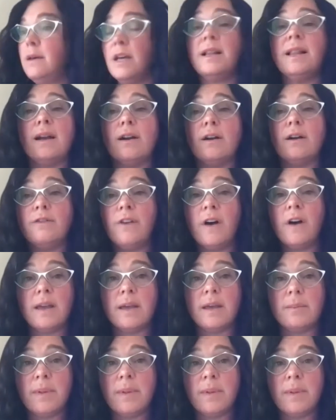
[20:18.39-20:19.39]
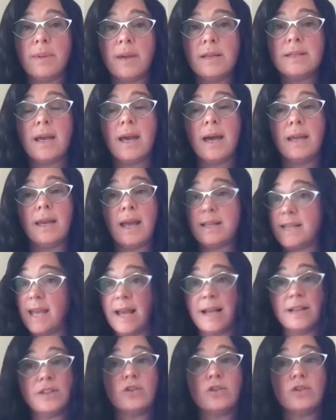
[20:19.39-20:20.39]
the clarifying piece and
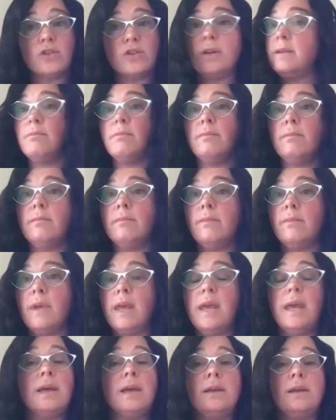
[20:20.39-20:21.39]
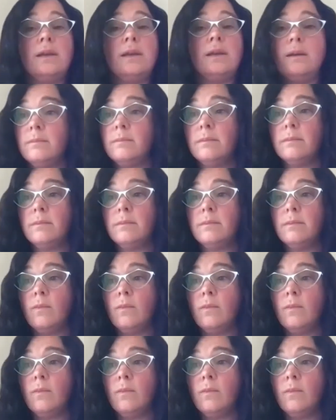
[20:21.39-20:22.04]
has answered it in